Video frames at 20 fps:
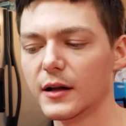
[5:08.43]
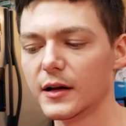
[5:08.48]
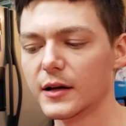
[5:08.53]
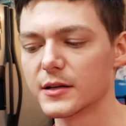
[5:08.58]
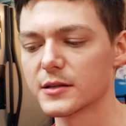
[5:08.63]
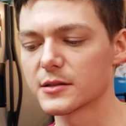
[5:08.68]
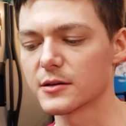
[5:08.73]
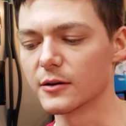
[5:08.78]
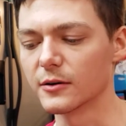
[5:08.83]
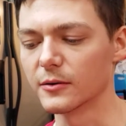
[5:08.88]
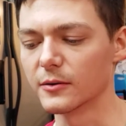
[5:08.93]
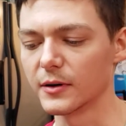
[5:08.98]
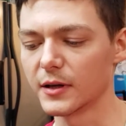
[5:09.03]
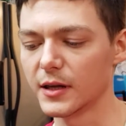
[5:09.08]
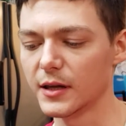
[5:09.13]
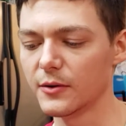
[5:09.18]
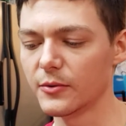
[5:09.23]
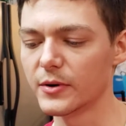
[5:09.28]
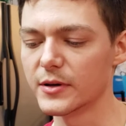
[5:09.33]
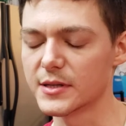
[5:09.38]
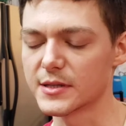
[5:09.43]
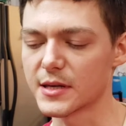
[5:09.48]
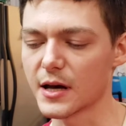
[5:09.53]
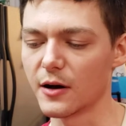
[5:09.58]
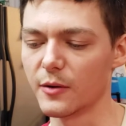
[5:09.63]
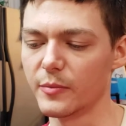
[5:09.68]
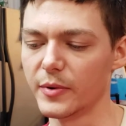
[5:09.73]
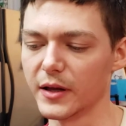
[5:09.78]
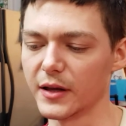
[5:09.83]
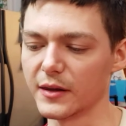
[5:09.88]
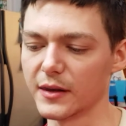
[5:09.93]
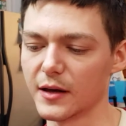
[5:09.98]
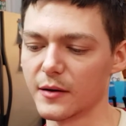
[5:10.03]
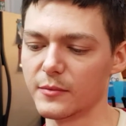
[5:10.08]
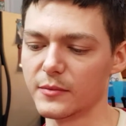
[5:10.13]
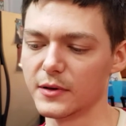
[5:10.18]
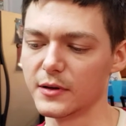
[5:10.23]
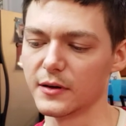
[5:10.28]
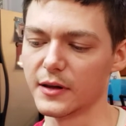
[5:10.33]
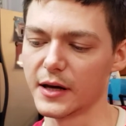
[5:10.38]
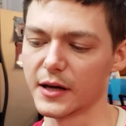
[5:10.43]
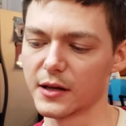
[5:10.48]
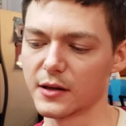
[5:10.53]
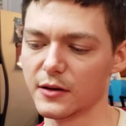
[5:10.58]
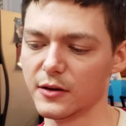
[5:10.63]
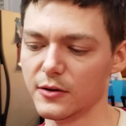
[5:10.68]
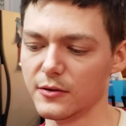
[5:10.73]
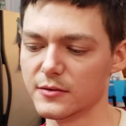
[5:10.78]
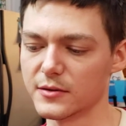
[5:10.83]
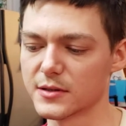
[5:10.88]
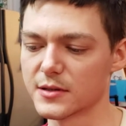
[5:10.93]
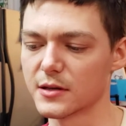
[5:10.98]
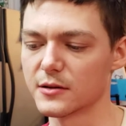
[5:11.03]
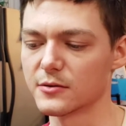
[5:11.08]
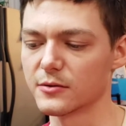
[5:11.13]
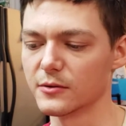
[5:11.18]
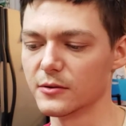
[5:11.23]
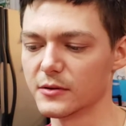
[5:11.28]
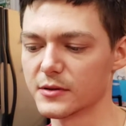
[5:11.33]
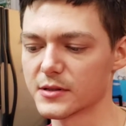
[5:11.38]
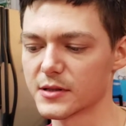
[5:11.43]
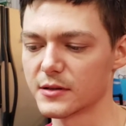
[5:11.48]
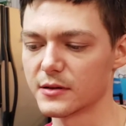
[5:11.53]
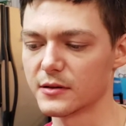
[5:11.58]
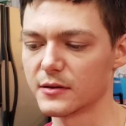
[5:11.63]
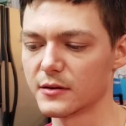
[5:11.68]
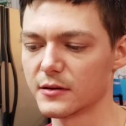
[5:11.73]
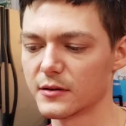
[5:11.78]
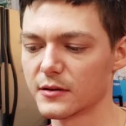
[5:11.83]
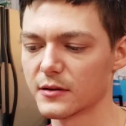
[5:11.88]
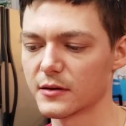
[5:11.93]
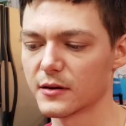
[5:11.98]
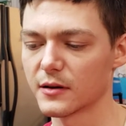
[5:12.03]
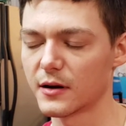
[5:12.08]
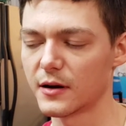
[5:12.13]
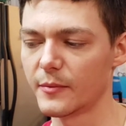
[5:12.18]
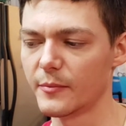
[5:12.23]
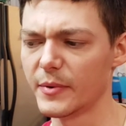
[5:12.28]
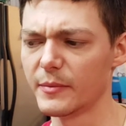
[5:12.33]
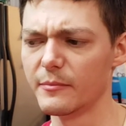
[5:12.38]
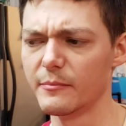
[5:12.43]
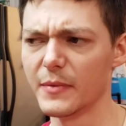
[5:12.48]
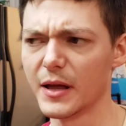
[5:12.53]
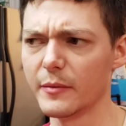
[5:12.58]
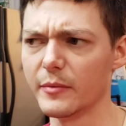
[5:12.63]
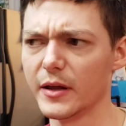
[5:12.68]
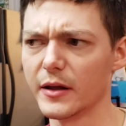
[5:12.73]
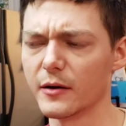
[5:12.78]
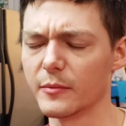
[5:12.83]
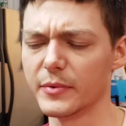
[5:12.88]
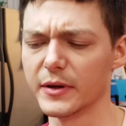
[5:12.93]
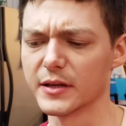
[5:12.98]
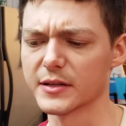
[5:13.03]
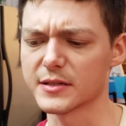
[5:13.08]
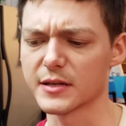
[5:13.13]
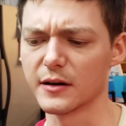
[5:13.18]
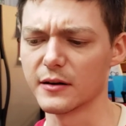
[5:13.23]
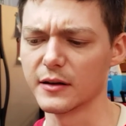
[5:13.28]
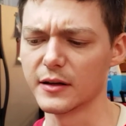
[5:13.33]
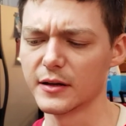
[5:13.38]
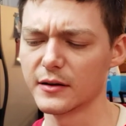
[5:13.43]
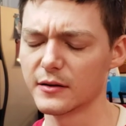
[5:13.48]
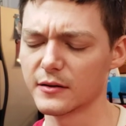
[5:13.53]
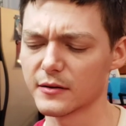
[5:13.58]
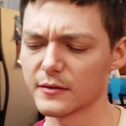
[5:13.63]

So he was helping them to like use the tools and maybe helping sell it